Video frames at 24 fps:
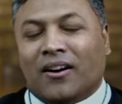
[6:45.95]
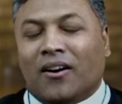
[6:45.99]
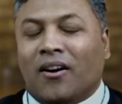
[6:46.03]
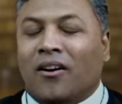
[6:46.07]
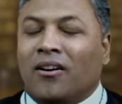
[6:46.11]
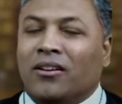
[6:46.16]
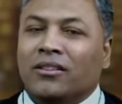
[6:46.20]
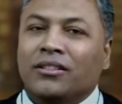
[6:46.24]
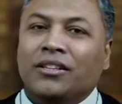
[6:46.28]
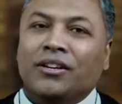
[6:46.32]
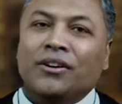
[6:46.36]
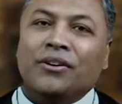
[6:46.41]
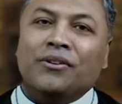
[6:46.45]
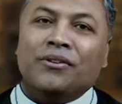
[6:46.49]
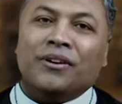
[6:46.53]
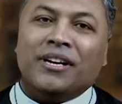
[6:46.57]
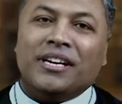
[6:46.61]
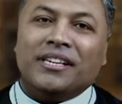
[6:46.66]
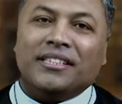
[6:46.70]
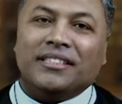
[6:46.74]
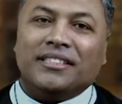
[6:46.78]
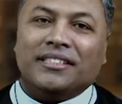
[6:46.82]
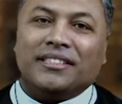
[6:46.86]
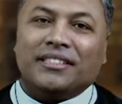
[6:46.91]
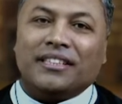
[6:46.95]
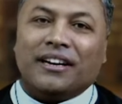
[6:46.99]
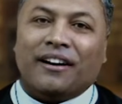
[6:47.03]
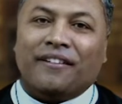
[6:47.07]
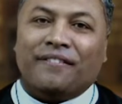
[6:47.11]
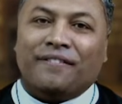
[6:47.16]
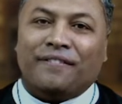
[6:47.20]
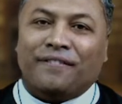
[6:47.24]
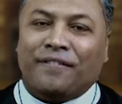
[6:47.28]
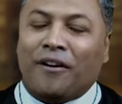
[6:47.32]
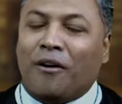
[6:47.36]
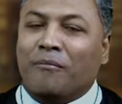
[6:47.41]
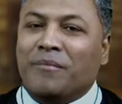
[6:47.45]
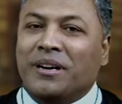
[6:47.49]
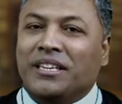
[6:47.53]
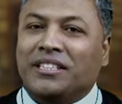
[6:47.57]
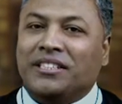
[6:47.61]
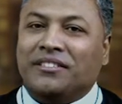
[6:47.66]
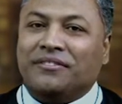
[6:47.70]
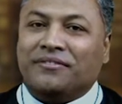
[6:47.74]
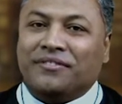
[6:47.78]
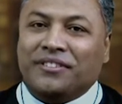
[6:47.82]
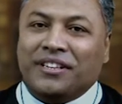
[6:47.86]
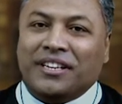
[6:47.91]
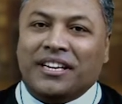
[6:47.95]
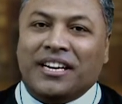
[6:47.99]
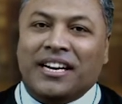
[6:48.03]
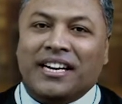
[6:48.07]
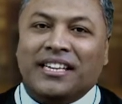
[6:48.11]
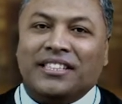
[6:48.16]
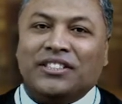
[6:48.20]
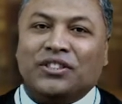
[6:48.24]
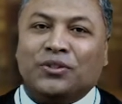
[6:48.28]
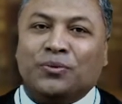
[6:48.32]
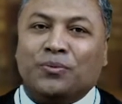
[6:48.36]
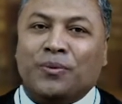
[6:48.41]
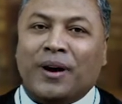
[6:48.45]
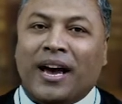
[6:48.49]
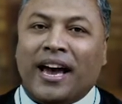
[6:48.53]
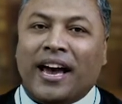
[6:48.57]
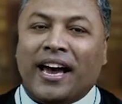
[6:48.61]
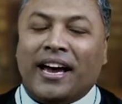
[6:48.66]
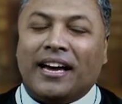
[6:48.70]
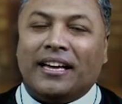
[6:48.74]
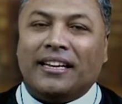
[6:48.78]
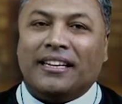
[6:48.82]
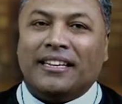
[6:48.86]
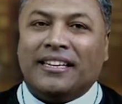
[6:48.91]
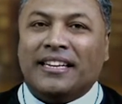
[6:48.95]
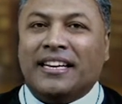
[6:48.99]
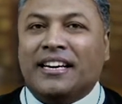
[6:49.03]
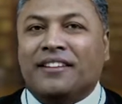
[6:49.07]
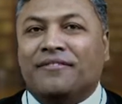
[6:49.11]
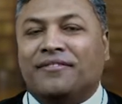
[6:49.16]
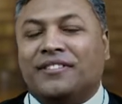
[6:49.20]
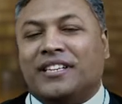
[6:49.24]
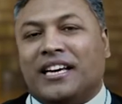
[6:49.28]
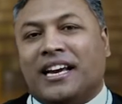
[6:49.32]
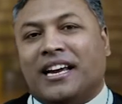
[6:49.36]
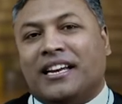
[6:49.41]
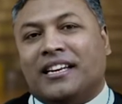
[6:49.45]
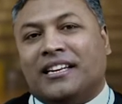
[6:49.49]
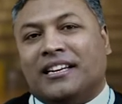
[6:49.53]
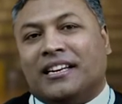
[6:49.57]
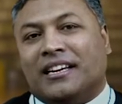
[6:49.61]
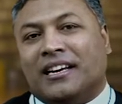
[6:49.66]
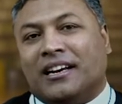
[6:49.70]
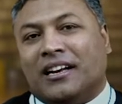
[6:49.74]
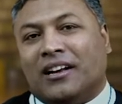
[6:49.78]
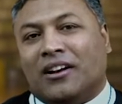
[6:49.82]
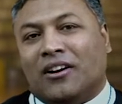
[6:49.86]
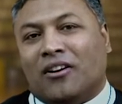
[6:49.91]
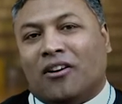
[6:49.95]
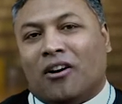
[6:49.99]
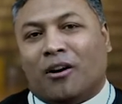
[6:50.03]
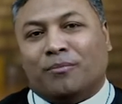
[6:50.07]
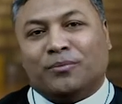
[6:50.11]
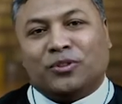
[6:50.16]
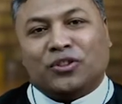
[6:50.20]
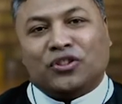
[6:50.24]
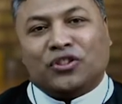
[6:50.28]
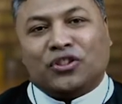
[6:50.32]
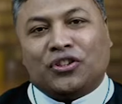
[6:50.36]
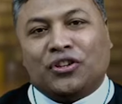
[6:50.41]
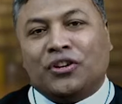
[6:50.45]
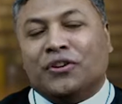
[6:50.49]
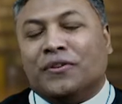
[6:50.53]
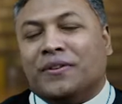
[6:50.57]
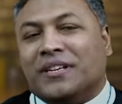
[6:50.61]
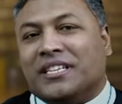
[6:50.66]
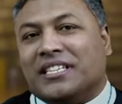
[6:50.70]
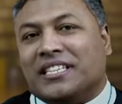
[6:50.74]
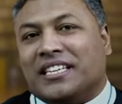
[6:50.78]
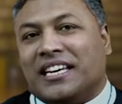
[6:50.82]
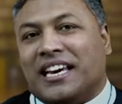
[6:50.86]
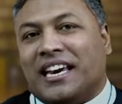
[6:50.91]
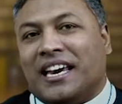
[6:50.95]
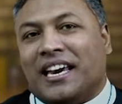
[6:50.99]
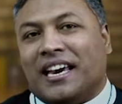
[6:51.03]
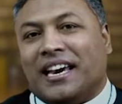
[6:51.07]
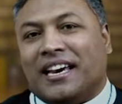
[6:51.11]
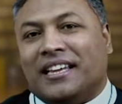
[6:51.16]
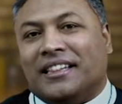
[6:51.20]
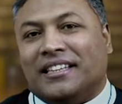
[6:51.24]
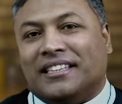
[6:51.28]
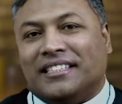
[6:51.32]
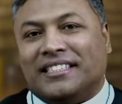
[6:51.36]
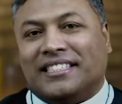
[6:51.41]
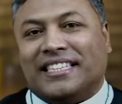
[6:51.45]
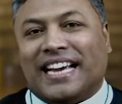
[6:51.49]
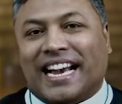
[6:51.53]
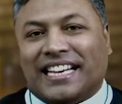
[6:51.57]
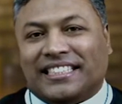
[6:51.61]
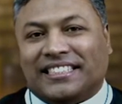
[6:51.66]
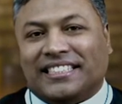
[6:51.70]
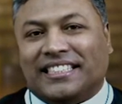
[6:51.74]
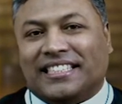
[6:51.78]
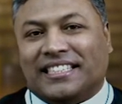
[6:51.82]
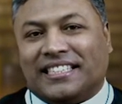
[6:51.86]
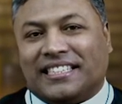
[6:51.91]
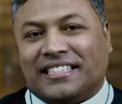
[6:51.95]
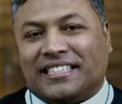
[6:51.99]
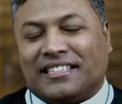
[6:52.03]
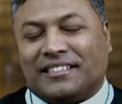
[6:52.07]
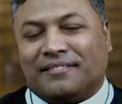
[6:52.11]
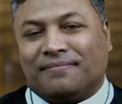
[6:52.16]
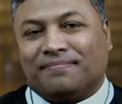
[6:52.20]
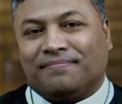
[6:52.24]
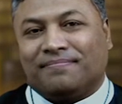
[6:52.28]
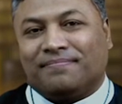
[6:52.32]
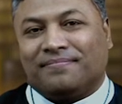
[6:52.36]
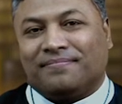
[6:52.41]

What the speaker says: Although his formative years were lived in obscurity in the desert,